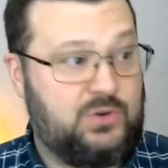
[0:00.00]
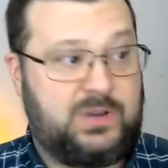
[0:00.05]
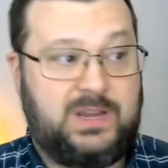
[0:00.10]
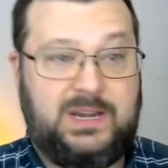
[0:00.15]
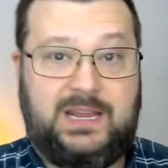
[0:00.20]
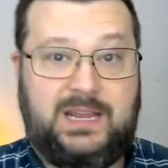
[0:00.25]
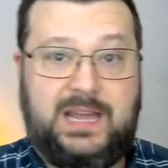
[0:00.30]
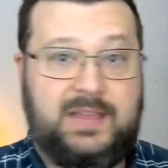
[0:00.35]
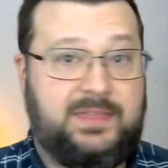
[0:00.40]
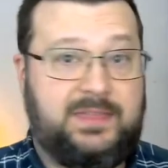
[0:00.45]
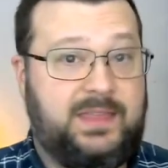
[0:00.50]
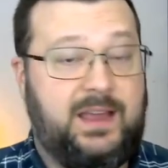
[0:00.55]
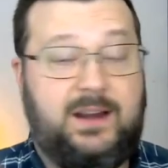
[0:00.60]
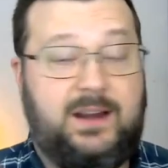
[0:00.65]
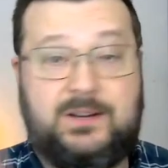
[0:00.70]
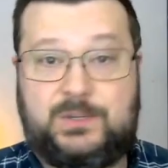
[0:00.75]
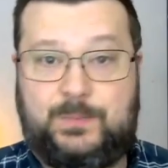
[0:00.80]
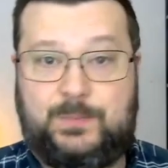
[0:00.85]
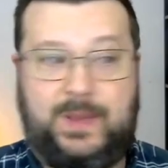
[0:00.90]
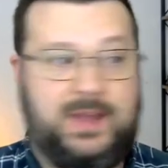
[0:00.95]
can get
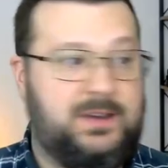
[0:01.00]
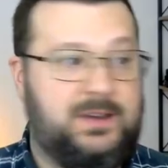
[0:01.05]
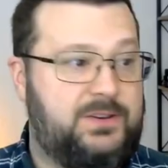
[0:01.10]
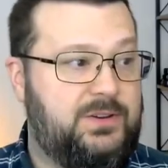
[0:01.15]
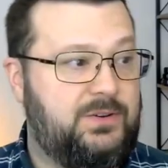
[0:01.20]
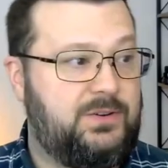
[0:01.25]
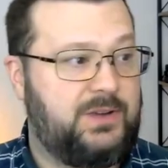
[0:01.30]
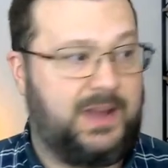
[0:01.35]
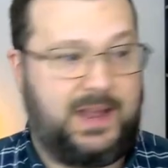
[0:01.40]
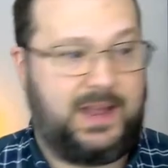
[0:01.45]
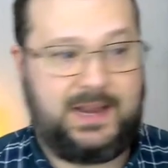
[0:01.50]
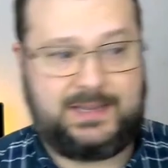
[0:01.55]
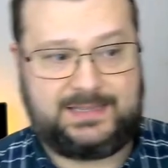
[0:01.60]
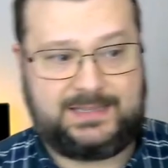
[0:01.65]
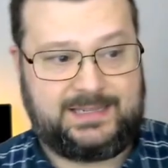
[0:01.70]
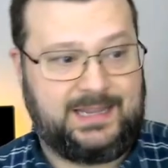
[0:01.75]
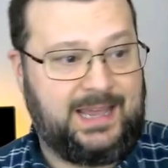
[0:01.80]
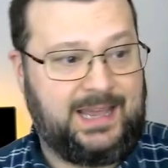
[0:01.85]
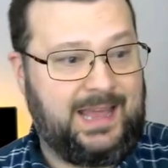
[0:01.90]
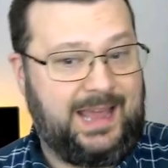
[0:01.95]
there, spend 2
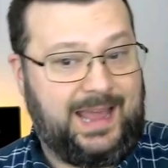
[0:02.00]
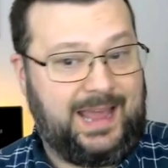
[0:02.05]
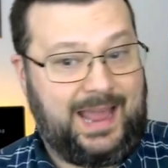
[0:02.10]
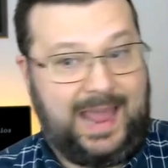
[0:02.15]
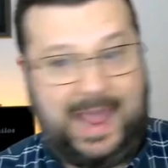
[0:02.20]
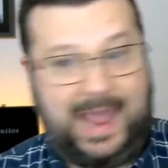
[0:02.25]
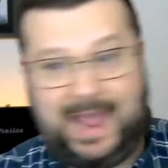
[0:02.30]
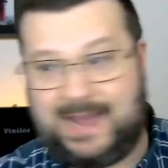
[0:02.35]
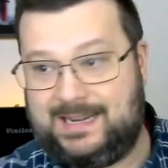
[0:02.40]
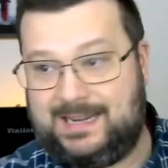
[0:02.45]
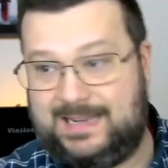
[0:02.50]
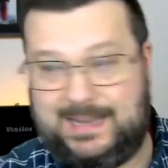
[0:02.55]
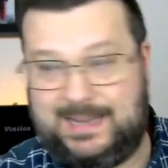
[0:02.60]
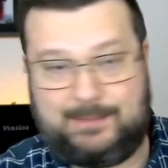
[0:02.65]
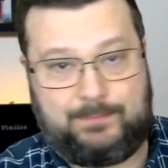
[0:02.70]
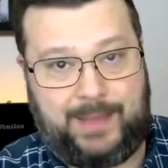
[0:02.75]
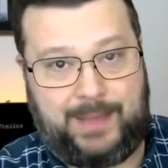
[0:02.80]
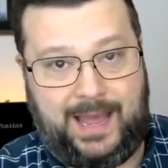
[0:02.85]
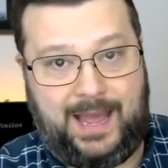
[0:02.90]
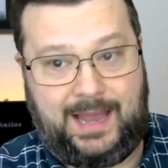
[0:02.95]
nights, and
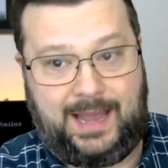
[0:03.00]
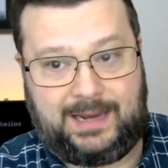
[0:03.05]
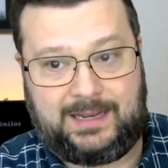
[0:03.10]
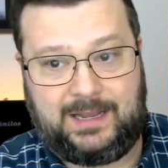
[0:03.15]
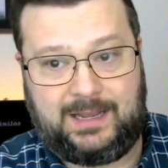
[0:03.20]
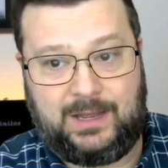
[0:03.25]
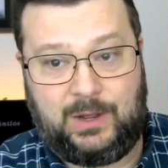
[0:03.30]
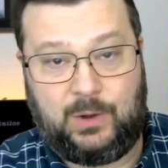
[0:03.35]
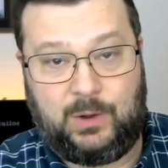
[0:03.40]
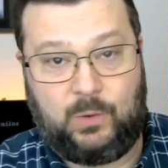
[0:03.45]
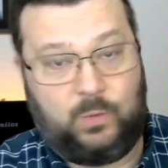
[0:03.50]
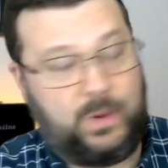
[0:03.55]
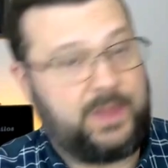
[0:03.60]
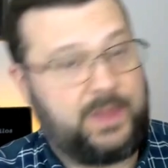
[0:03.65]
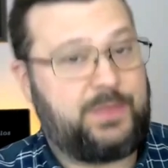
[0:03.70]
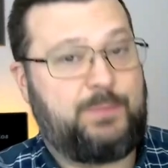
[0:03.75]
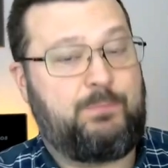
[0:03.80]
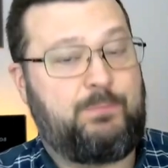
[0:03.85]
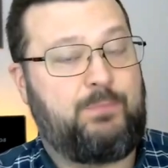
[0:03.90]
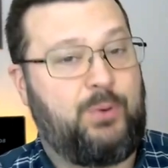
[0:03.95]
get back
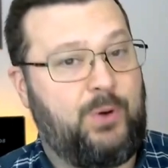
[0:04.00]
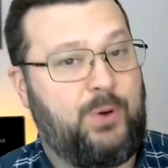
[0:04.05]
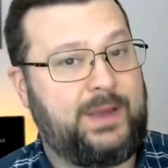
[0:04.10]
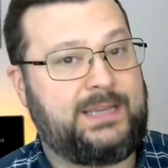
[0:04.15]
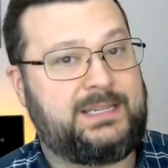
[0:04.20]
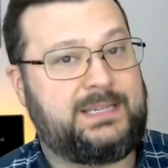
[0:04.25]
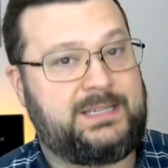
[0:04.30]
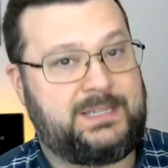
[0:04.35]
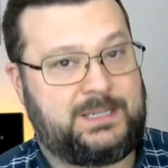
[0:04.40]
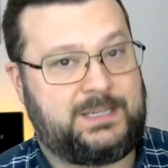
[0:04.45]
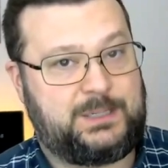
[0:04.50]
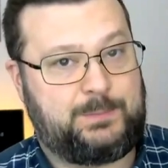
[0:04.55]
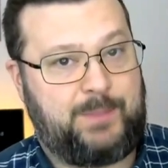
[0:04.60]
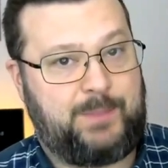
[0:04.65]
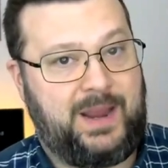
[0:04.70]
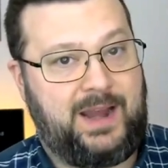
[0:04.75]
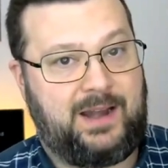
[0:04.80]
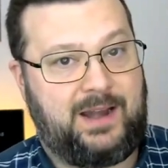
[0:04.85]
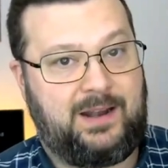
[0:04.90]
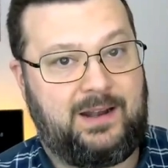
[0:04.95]
with points to
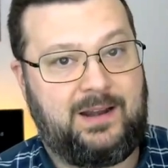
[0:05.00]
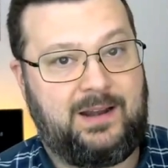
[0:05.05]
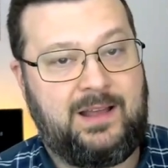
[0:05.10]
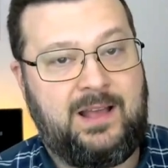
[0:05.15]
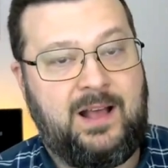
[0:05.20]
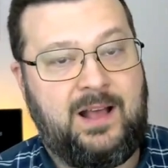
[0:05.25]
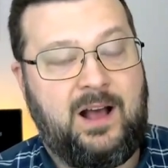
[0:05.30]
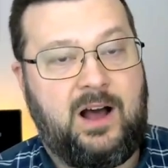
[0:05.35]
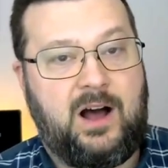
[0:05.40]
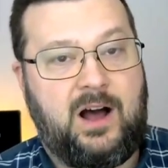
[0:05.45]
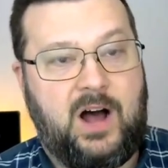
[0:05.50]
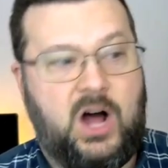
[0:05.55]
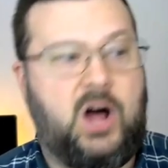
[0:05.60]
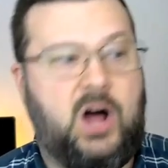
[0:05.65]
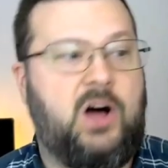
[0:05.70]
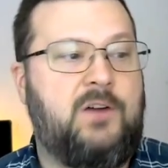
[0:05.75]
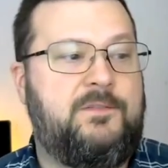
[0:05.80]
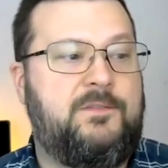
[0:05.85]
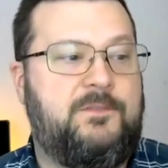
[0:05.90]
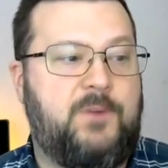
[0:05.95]
spare,
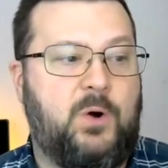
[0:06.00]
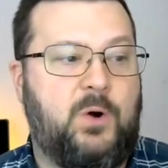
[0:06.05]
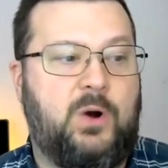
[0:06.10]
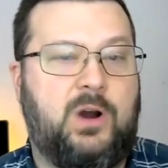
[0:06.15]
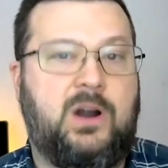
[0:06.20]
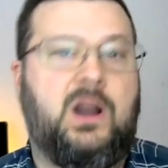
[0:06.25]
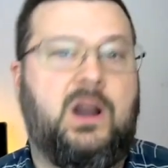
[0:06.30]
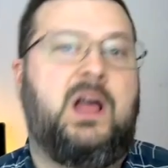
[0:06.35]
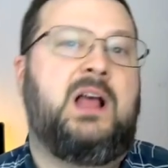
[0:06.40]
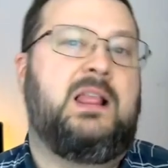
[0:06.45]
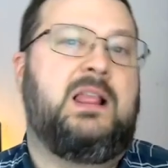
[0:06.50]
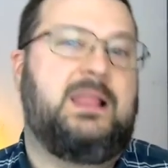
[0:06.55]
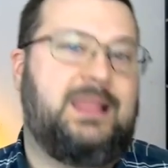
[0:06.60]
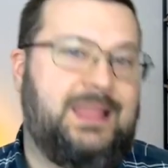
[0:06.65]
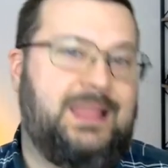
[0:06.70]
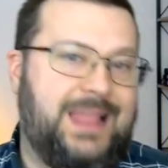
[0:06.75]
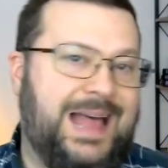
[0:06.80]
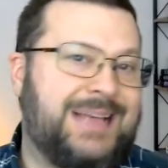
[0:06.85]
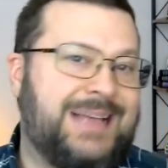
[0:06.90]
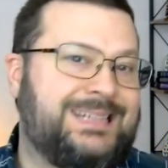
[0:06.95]
all for
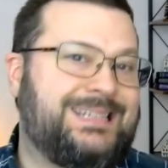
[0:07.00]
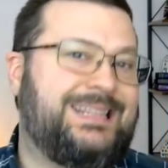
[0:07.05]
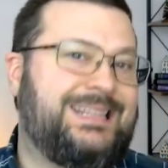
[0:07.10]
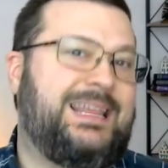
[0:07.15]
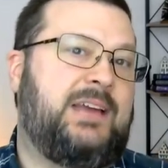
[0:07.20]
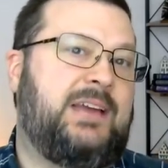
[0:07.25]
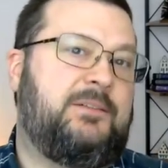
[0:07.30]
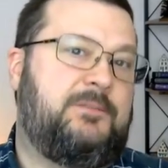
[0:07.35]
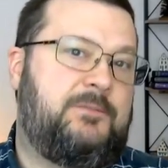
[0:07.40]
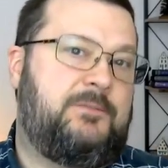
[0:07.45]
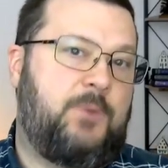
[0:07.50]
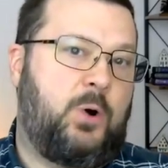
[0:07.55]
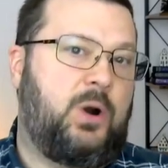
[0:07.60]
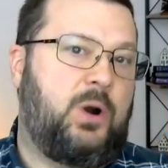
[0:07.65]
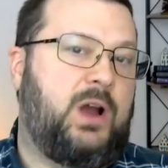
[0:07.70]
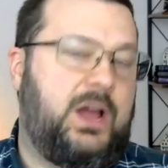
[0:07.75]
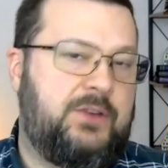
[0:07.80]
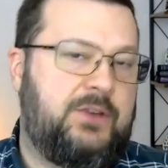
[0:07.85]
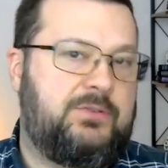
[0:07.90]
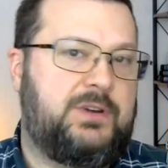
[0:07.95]
less than
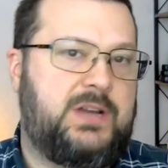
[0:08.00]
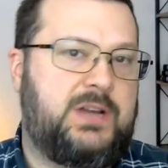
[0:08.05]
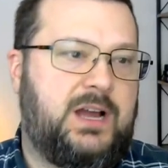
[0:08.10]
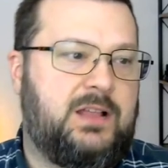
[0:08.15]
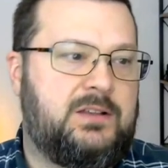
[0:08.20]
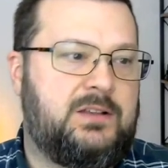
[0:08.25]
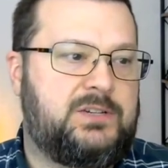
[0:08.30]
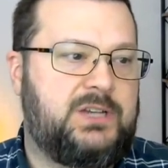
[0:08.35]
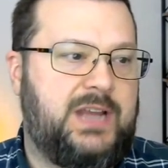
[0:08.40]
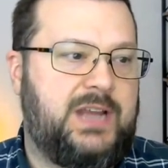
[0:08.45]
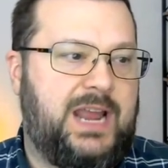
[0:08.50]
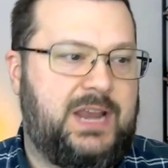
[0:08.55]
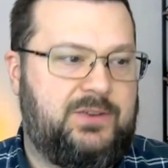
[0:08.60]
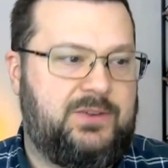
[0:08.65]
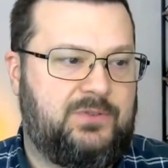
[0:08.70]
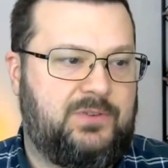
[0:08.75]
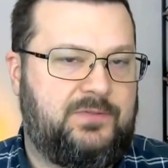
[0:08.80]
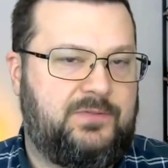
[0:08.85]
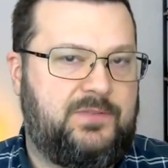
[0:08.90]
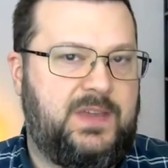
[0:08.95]
$400 in
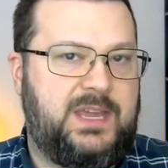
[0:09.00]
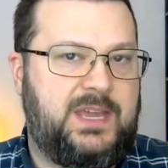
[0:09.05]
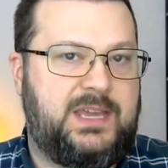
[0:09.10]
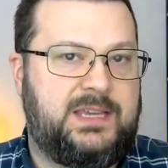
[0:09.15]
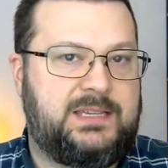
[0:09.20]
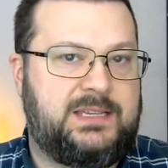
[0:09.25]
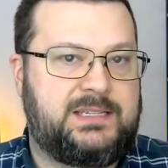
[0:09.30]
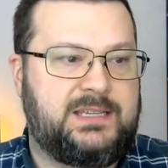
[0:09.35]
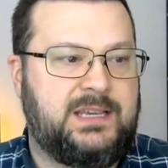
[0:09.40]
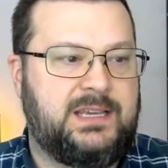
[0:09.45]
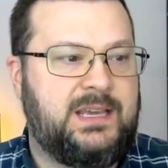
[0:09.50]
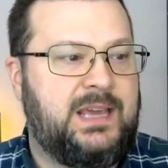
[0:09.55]
annual fees.